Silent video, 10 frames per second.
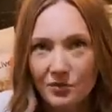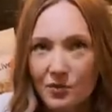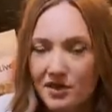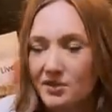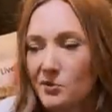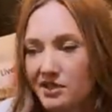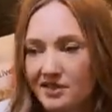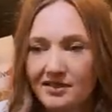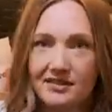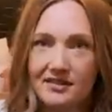What's going
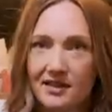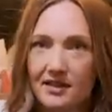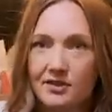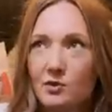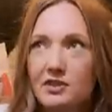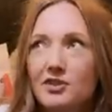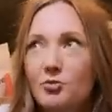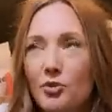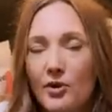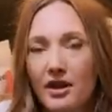to sustain us? What's the
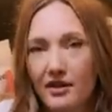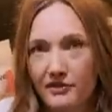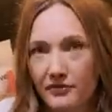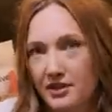point of